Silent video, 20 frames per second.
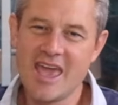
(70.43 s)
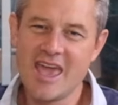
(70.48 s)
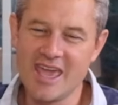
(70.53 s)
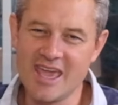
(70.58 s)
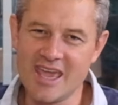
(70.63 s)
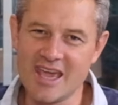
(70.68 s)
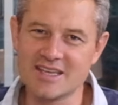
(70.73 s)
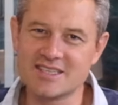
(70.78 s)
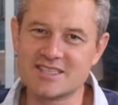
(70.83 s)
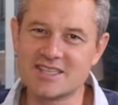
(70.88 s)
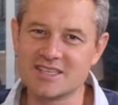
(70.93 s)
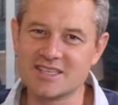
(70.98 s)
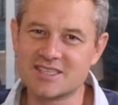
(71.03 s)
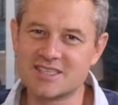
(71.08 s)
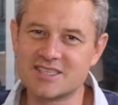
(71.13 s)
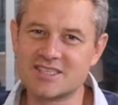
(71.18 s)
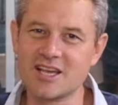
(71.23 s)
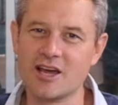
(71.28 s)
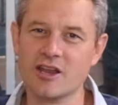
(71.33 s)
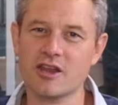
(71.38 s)
He is the
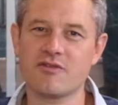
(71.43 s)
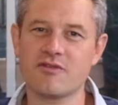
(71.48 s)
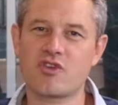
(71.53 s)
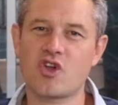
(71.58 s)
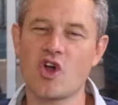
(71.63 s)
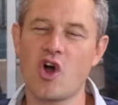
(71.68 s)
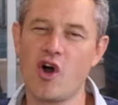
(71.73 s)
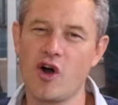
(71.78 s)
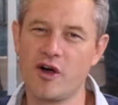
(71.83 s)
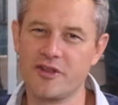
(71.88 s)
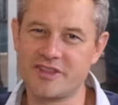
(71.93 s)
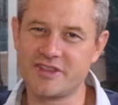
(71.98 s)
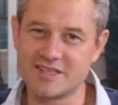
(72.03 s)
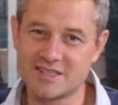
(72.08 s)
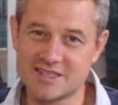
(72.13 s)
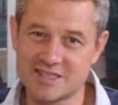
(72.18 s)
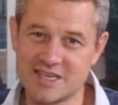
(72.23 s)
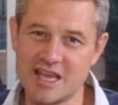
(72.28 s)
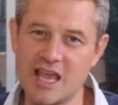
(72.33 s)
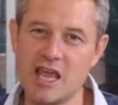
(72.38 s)
Son of God, the
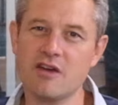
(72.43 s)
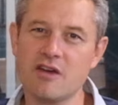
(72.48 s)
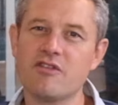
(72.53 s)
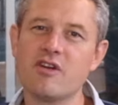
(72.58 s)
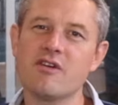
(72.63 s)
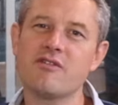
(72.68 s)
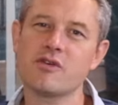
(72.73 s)
Savior